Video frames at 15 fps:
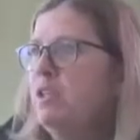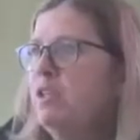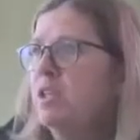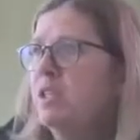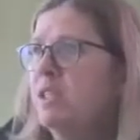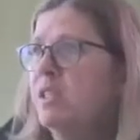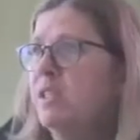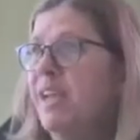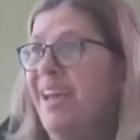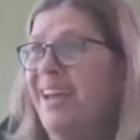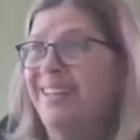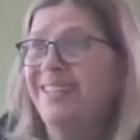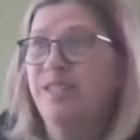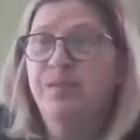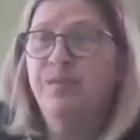Just
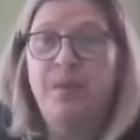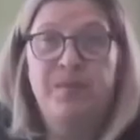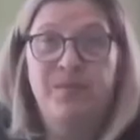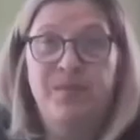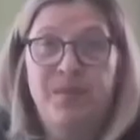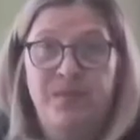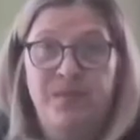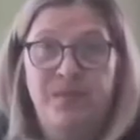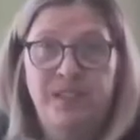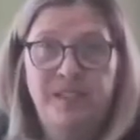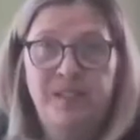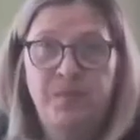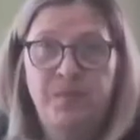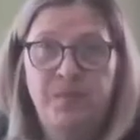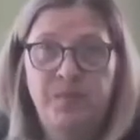as a frame of
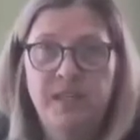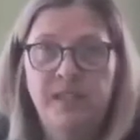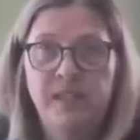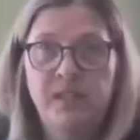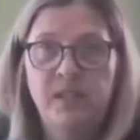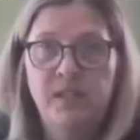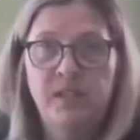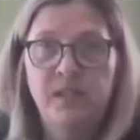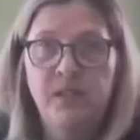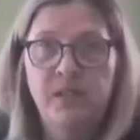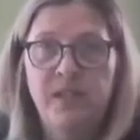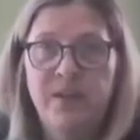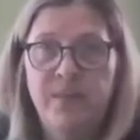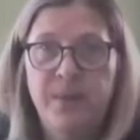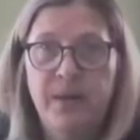reference, because theirs
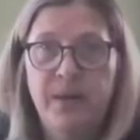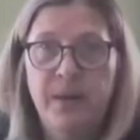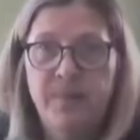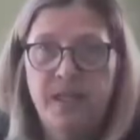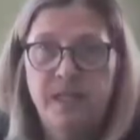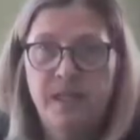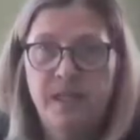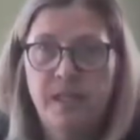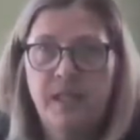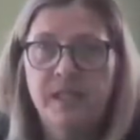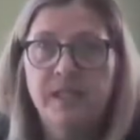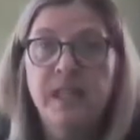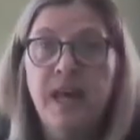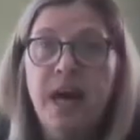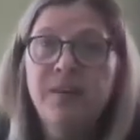clearly have been updated
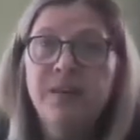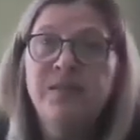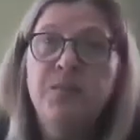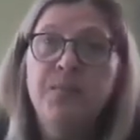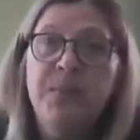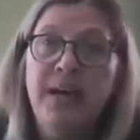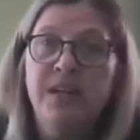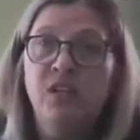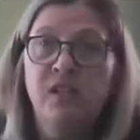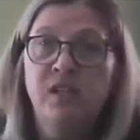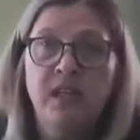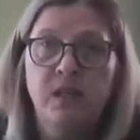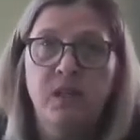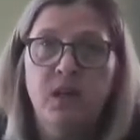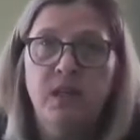because a lot of them match
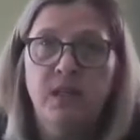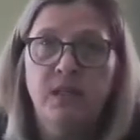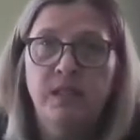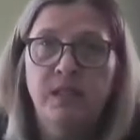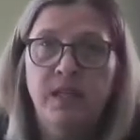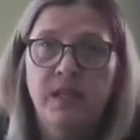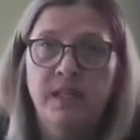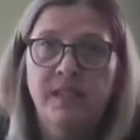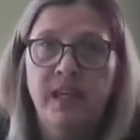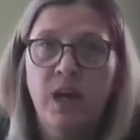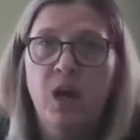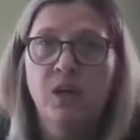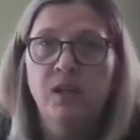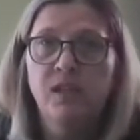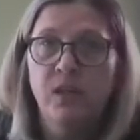state law, like
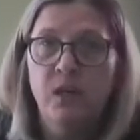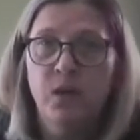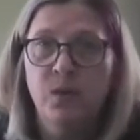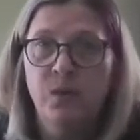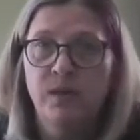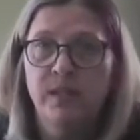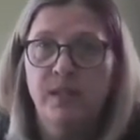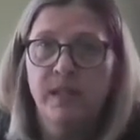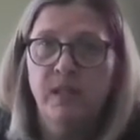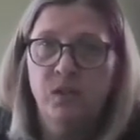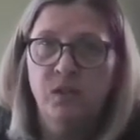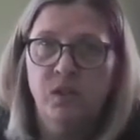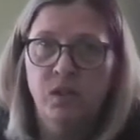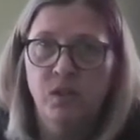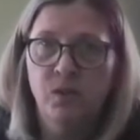ours don't and
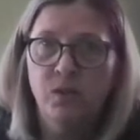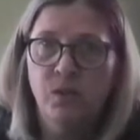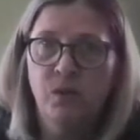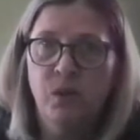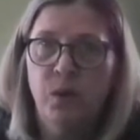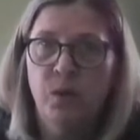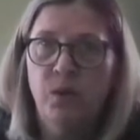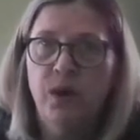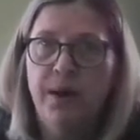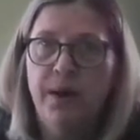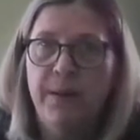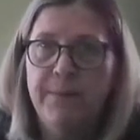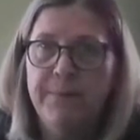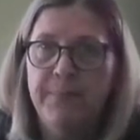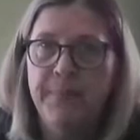theirs do. So
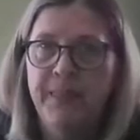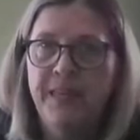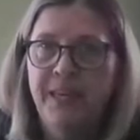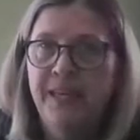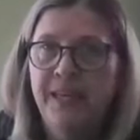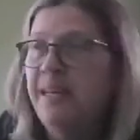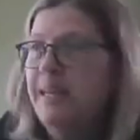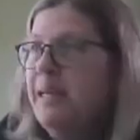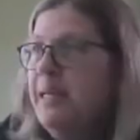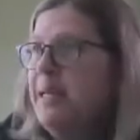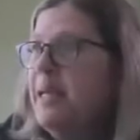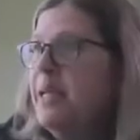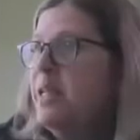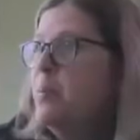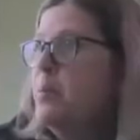
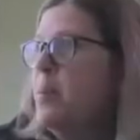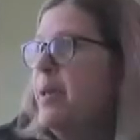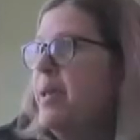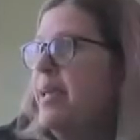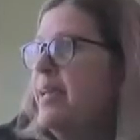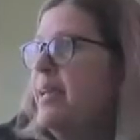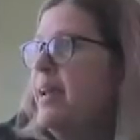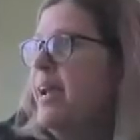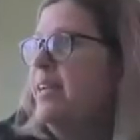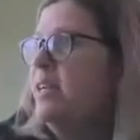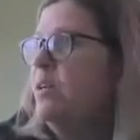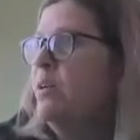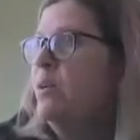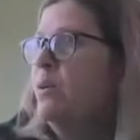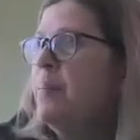anyway, how
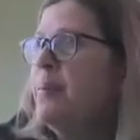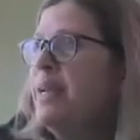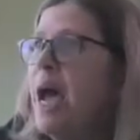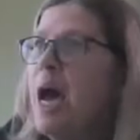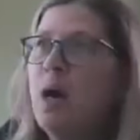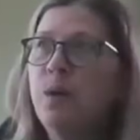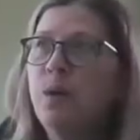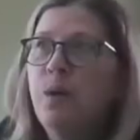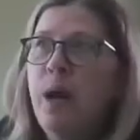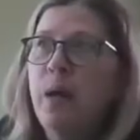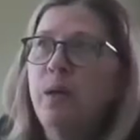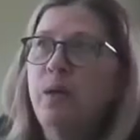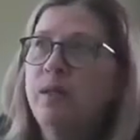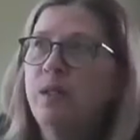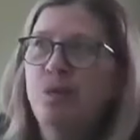do
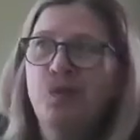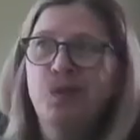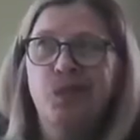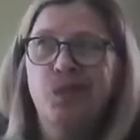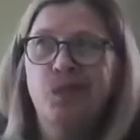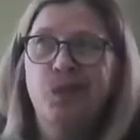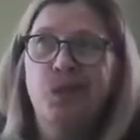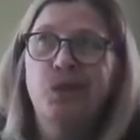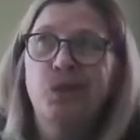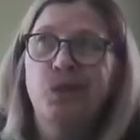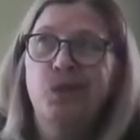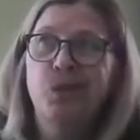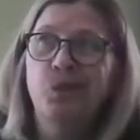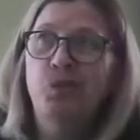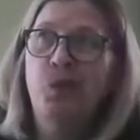you guys want to start? Do
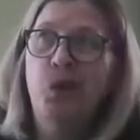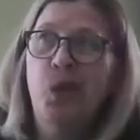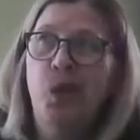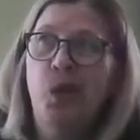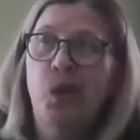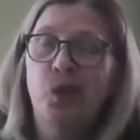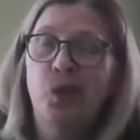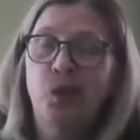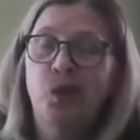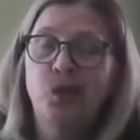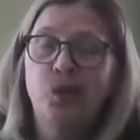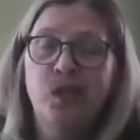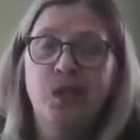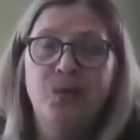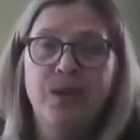you just want to,
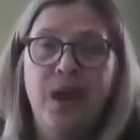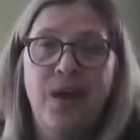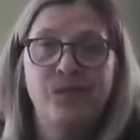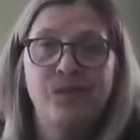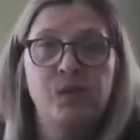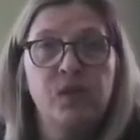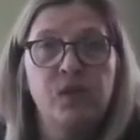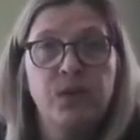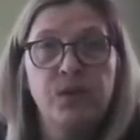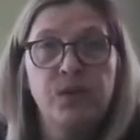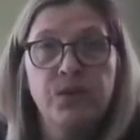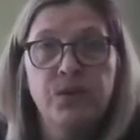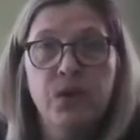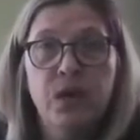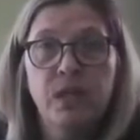does anyone have
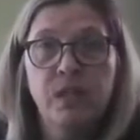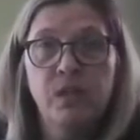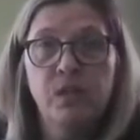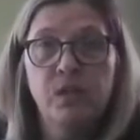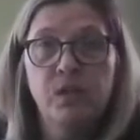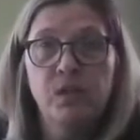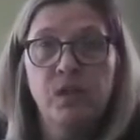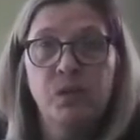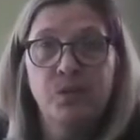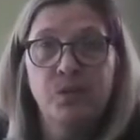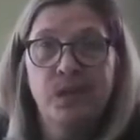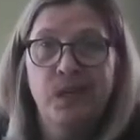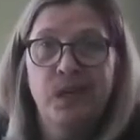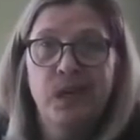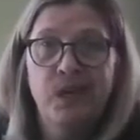general thoughts or do you just want
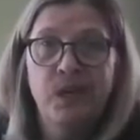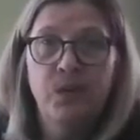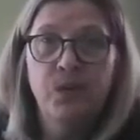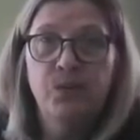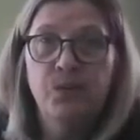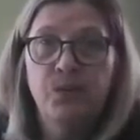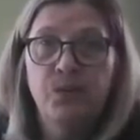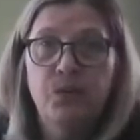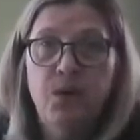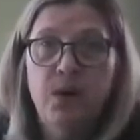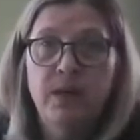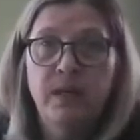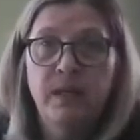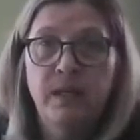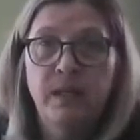to kind of go through
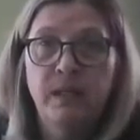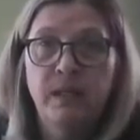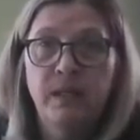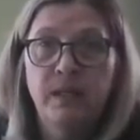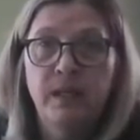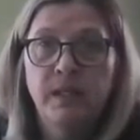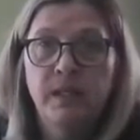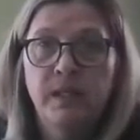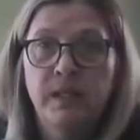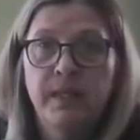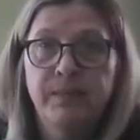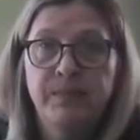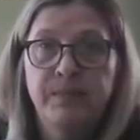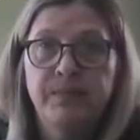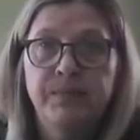one at a
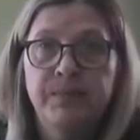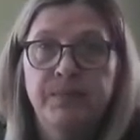time?